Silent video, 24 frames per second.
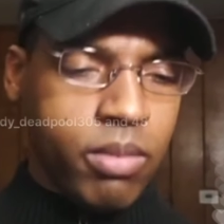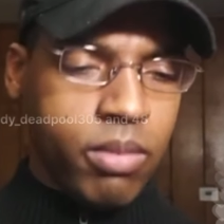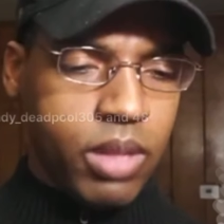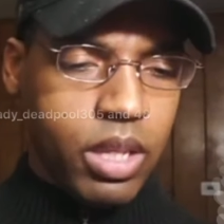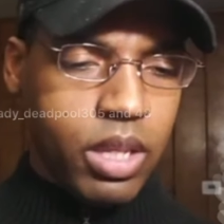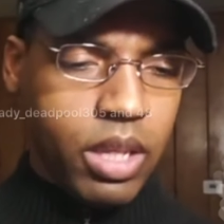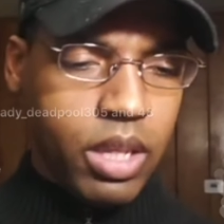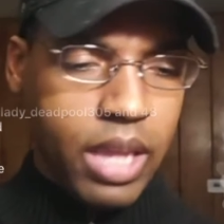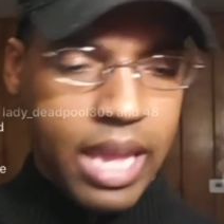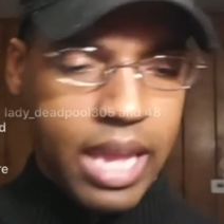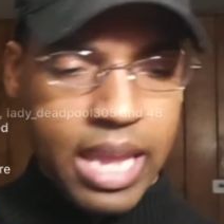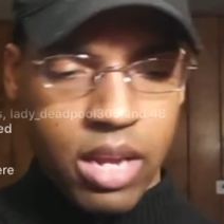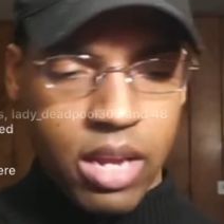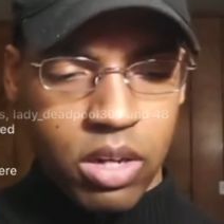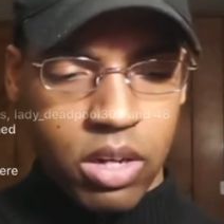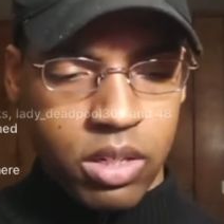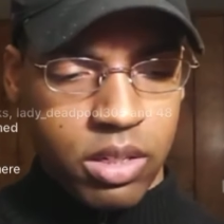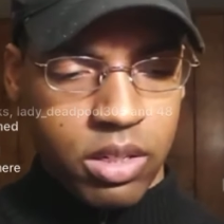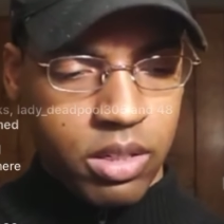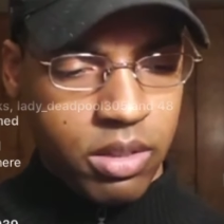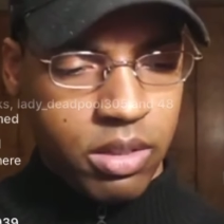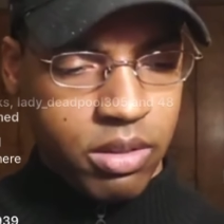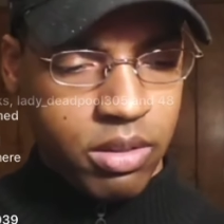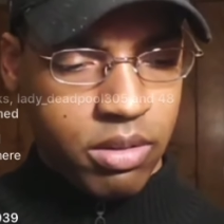and
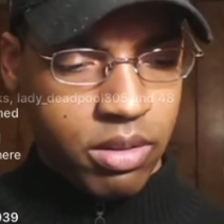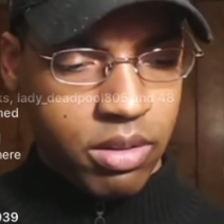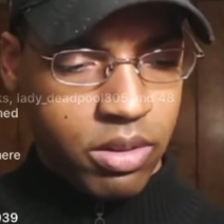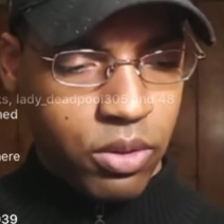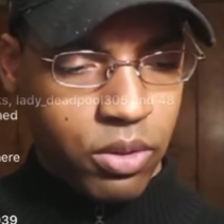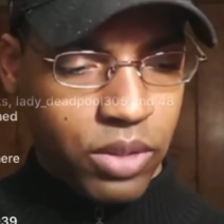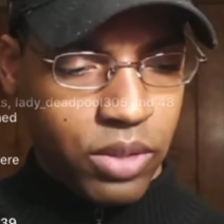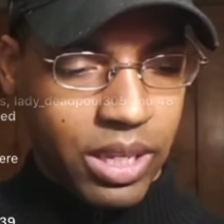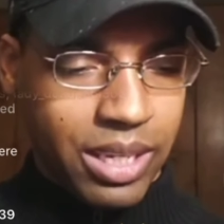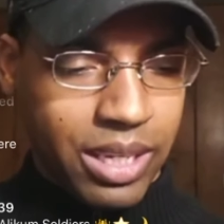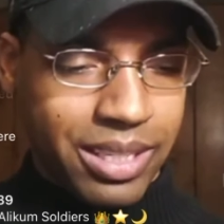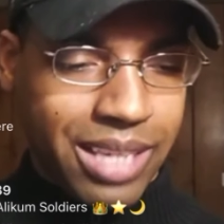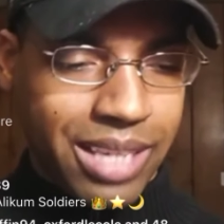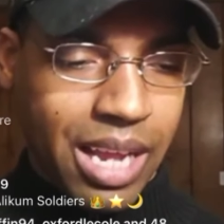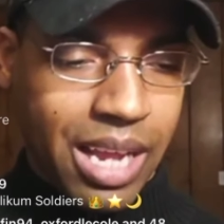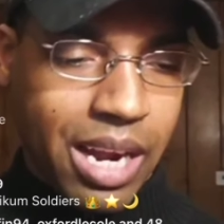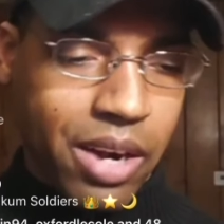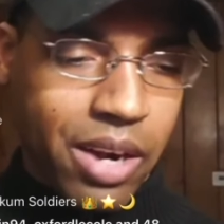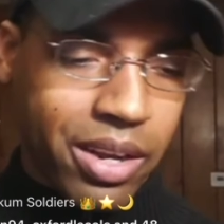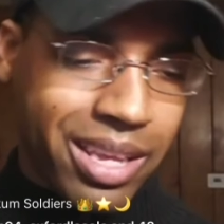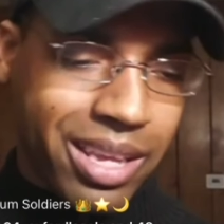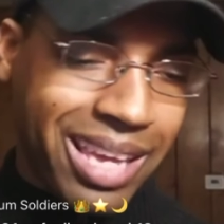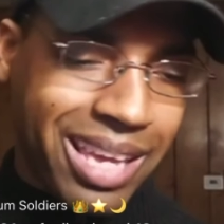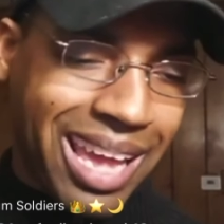to the entire
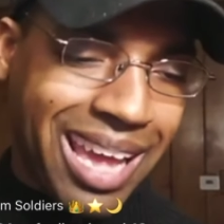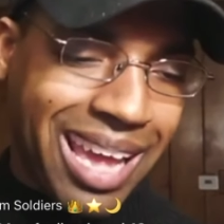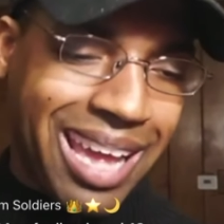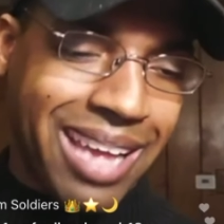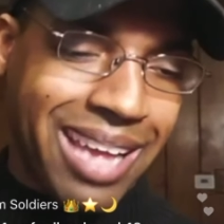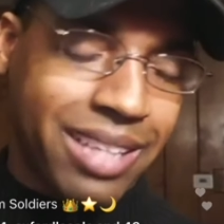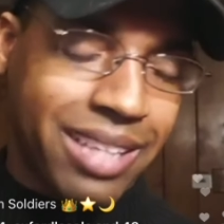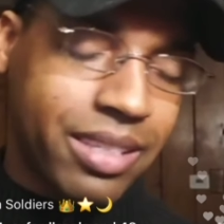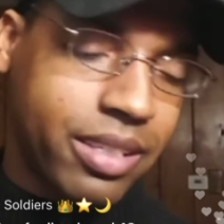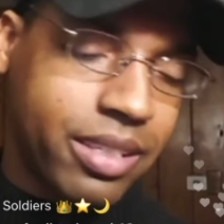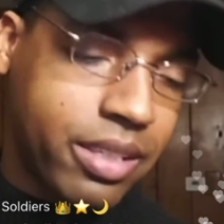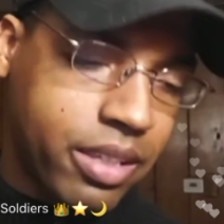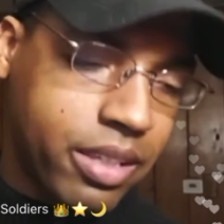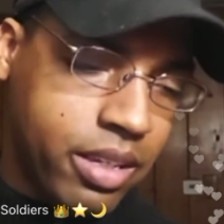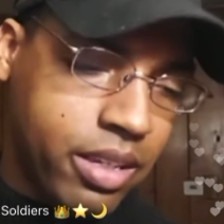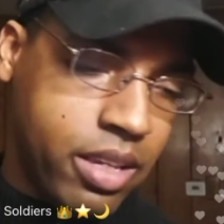cast